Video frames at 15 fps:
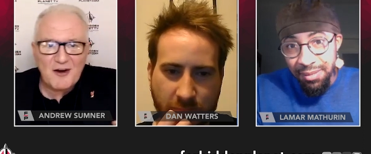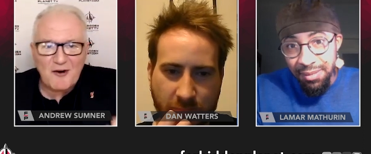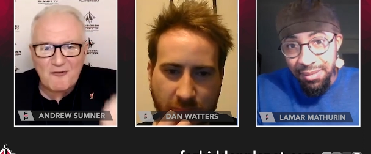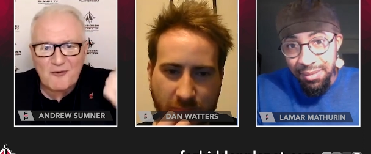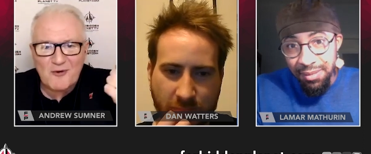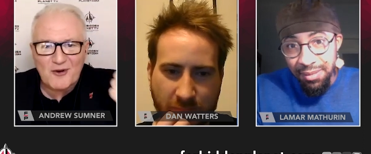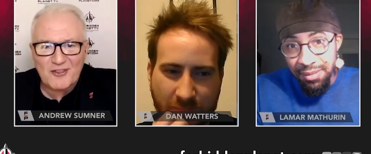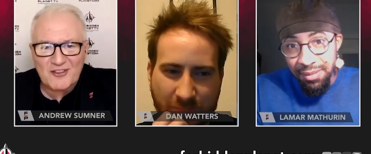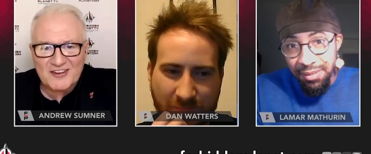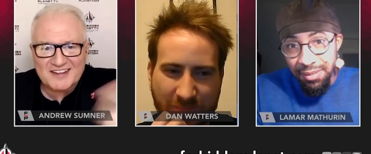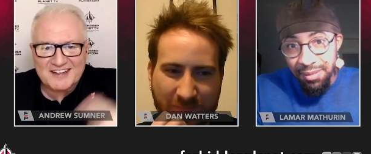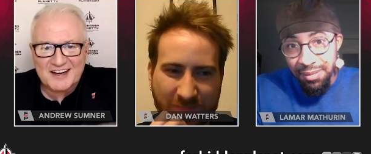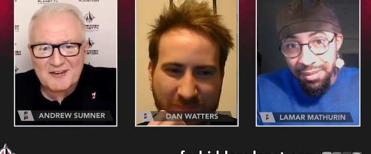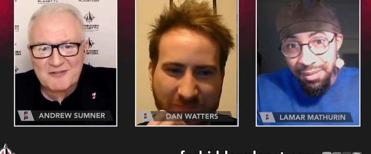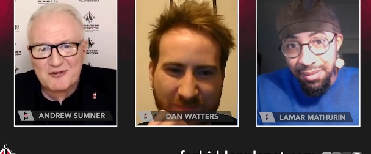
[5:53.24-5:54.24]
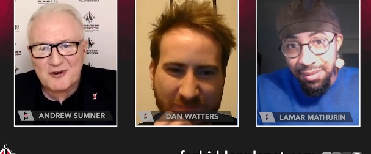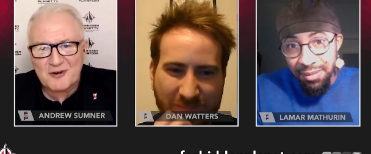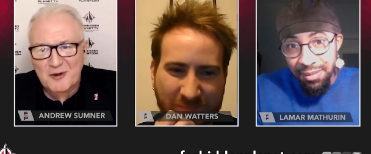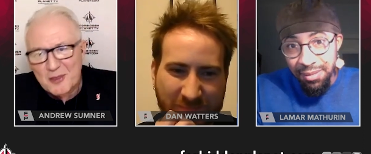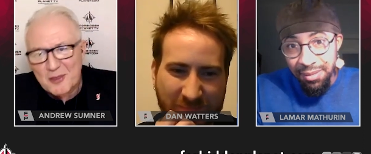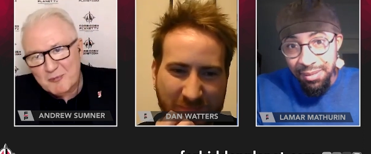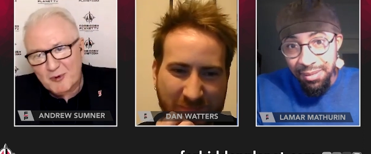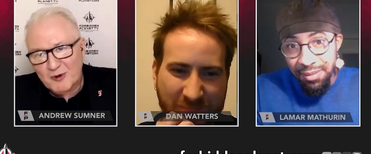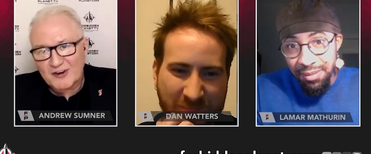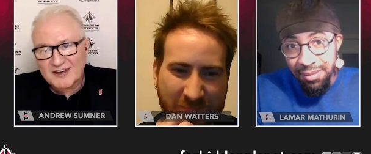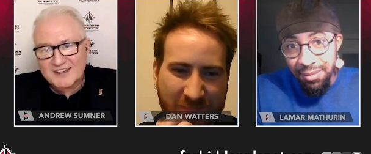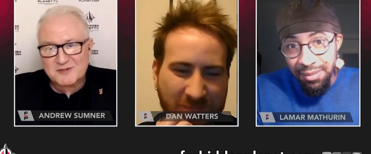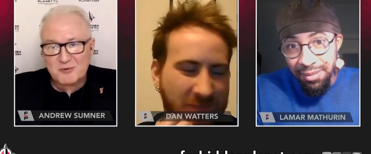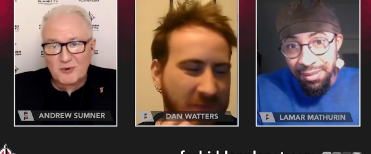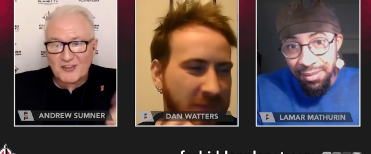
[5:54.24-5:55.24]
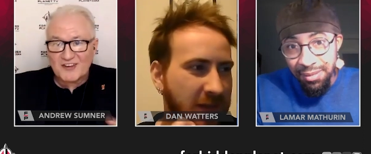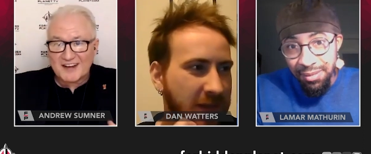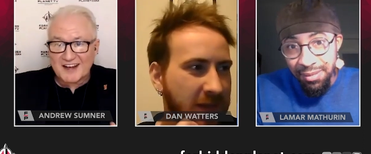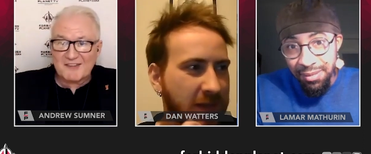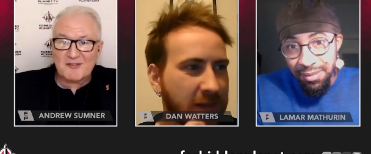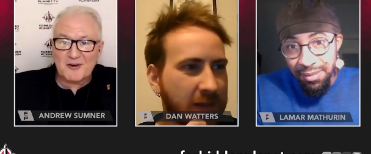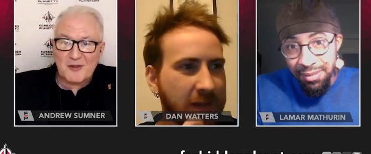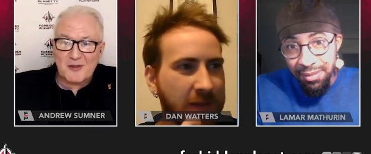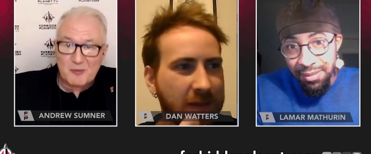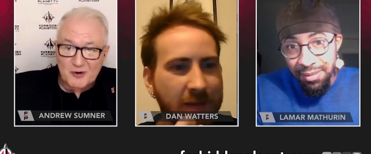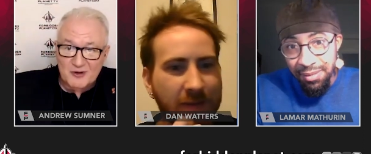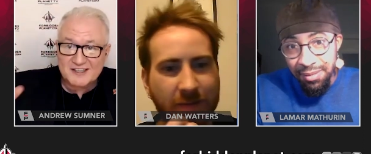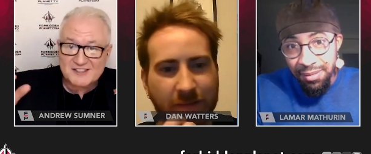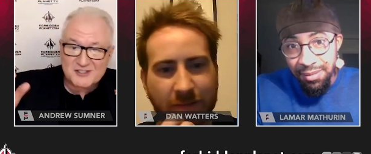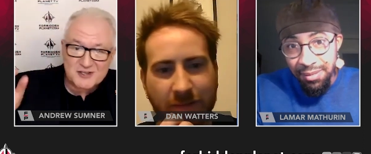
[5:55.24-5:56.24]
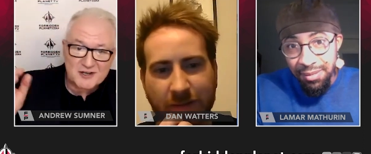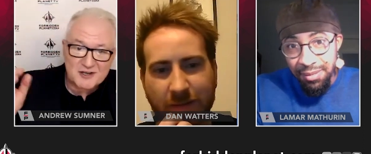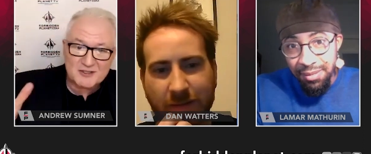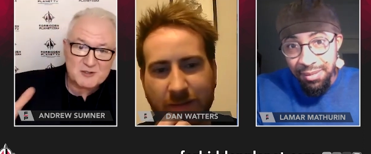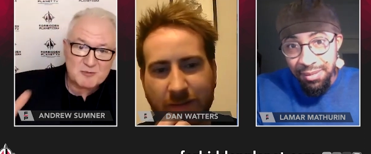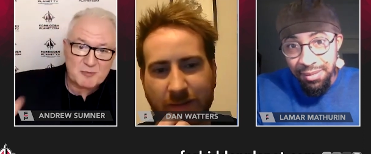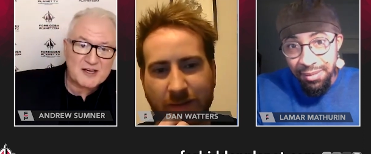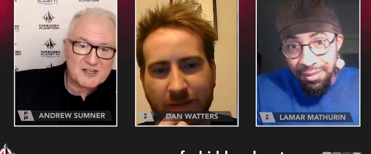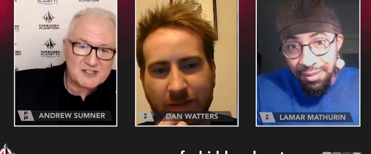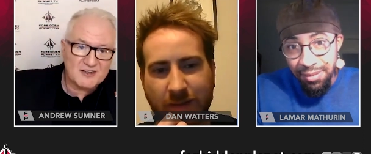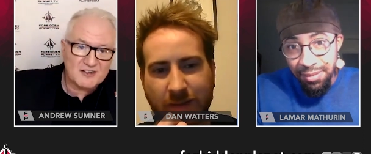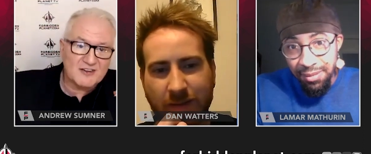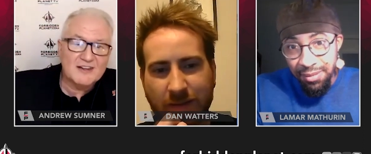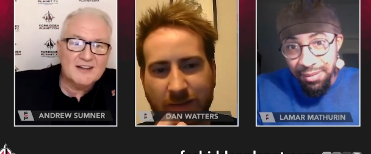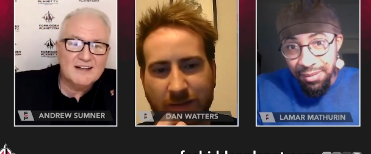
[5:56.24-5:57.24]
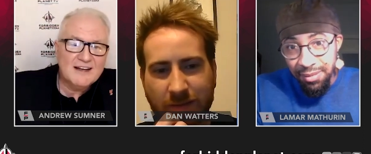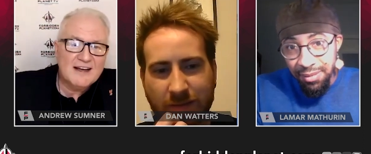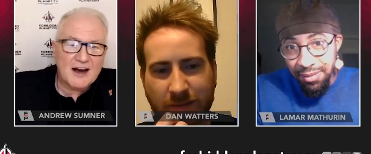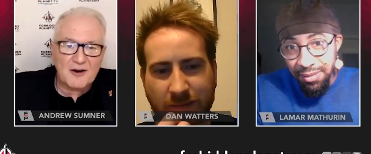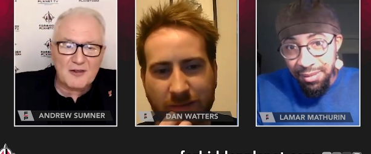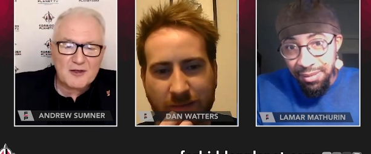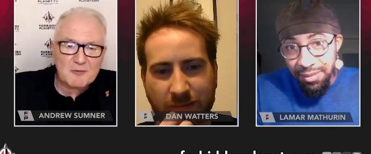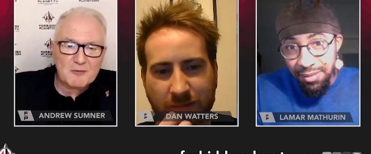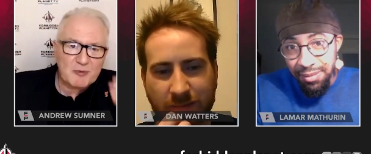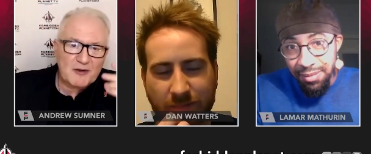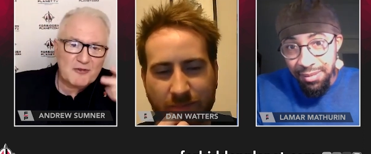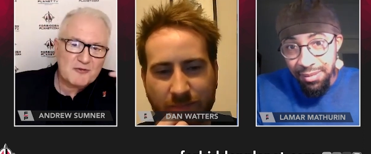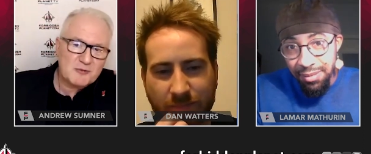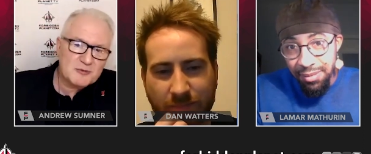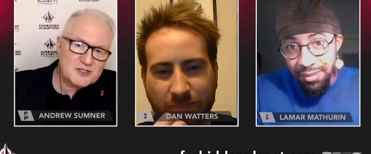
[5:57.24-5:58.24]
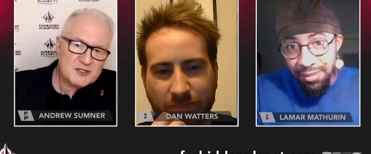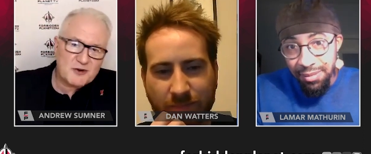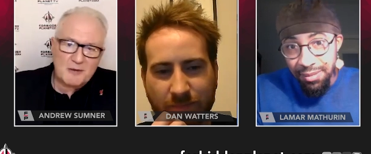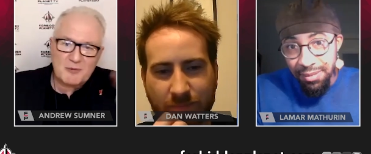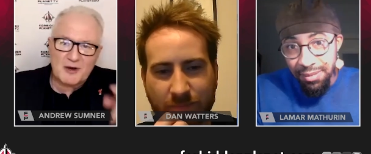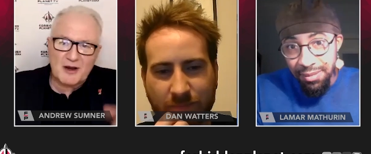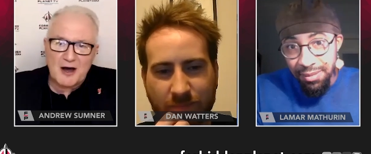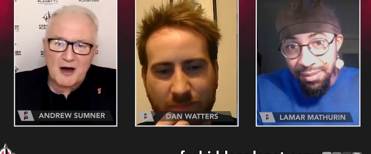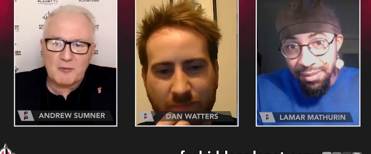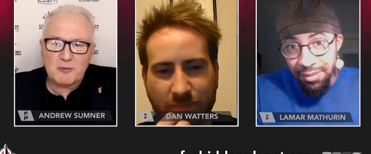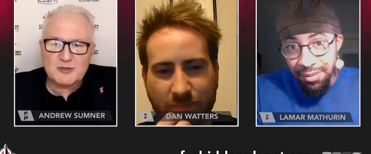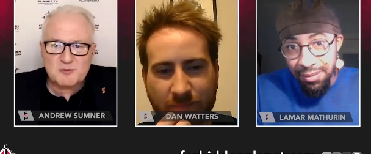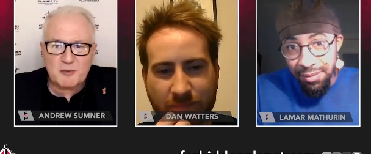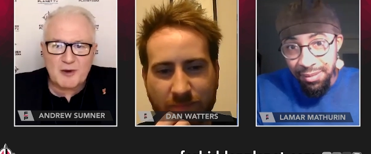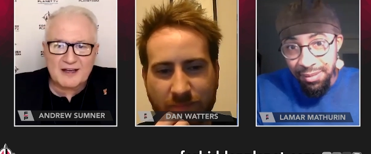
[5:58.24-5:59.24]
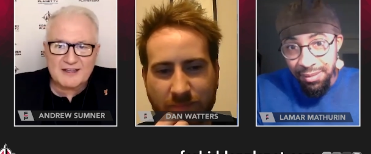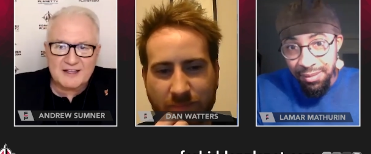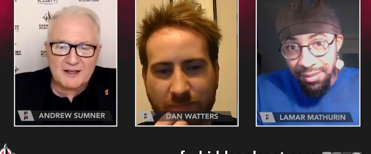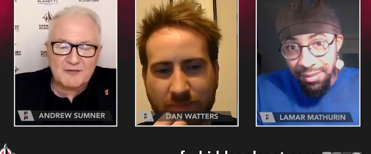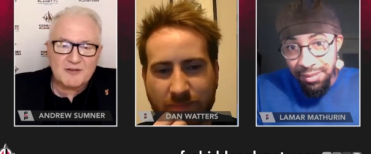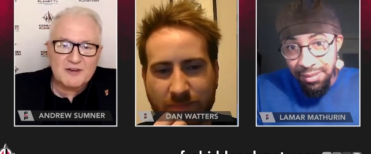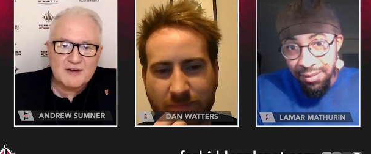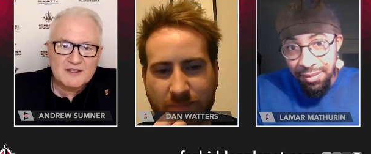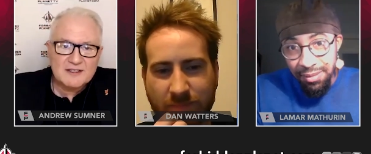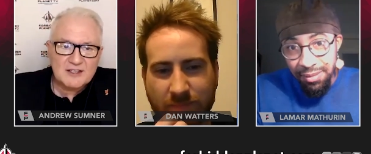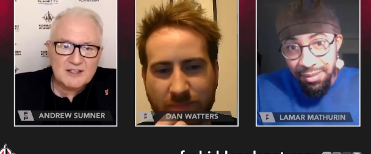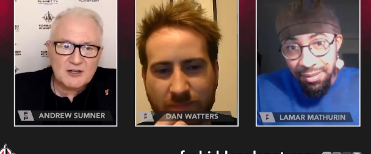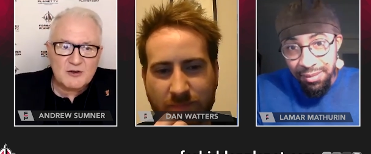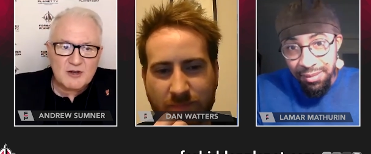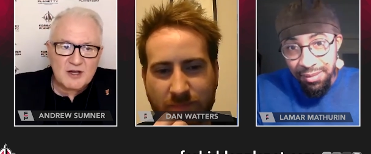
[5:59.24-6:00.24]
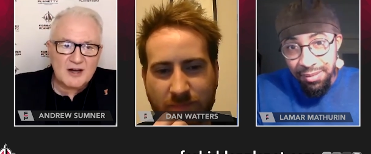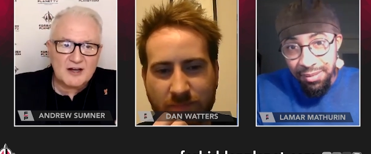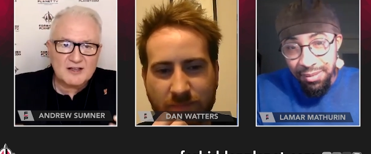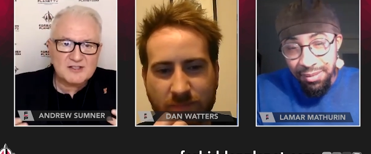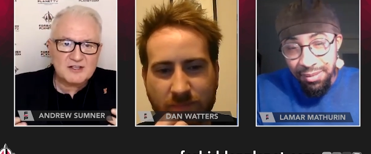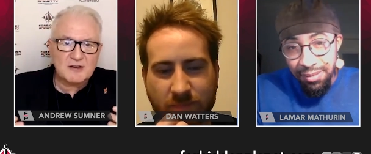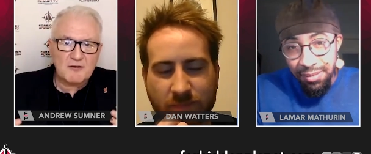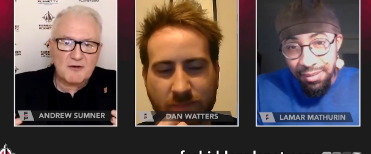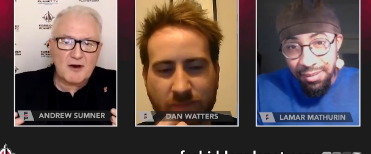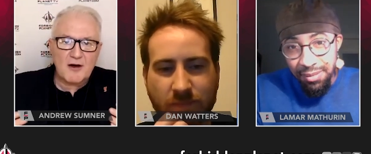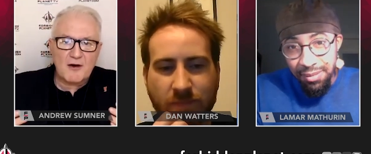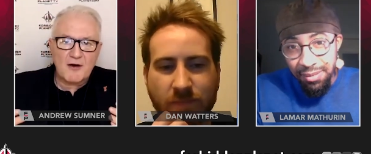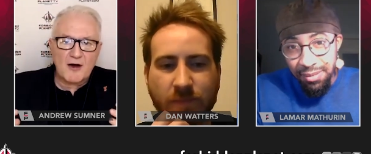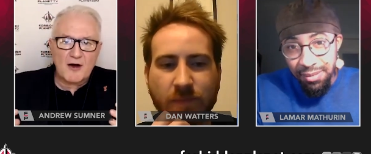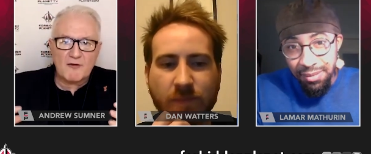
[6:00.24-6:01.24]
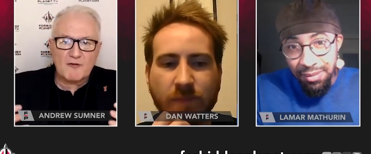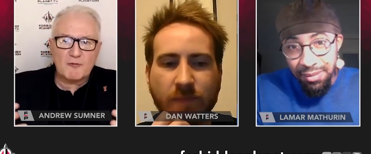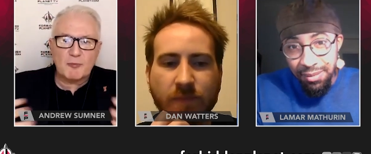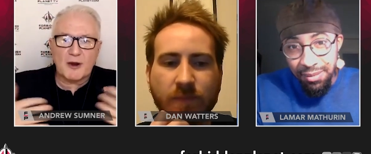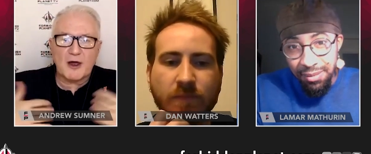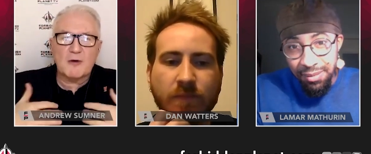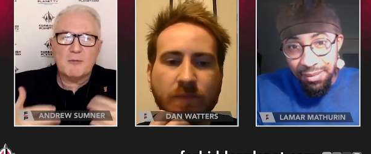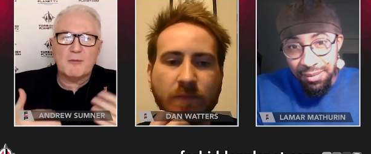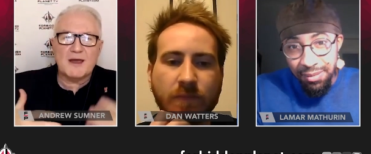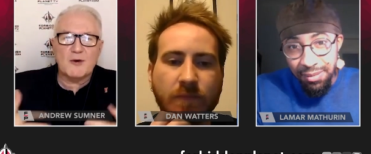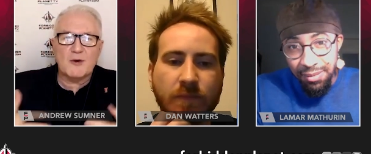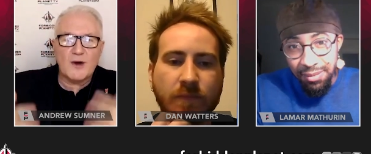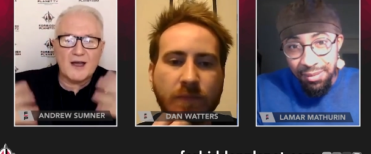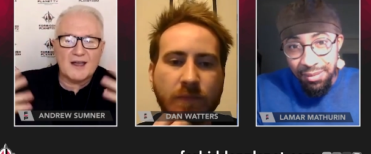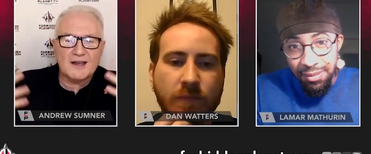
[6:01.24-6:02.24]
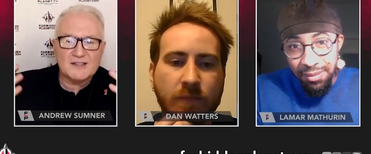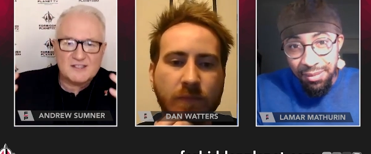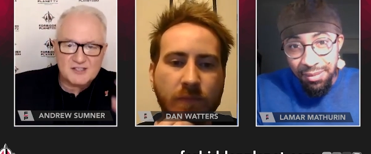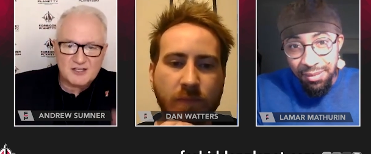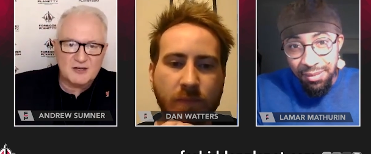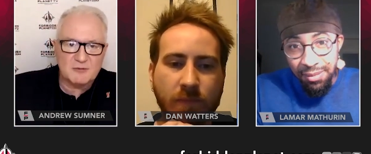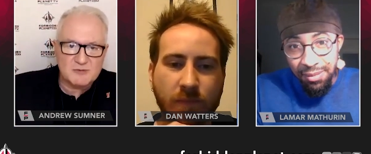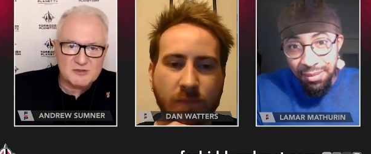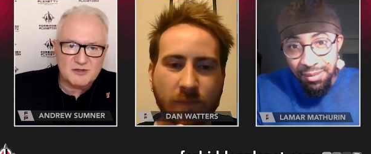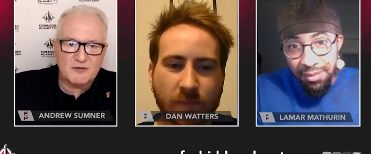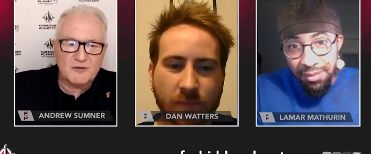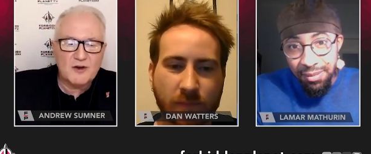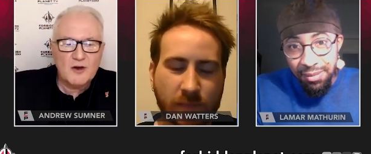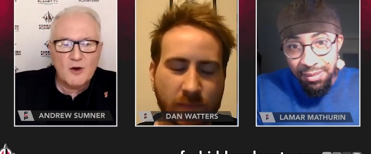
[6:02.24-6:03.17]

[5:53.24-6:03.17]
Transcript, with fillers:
Speaker 1: of what they're delivering on the book because what they're delivering on the book is truly special and i think both from a script and art perspective you guys are, are, have blown me away in terms of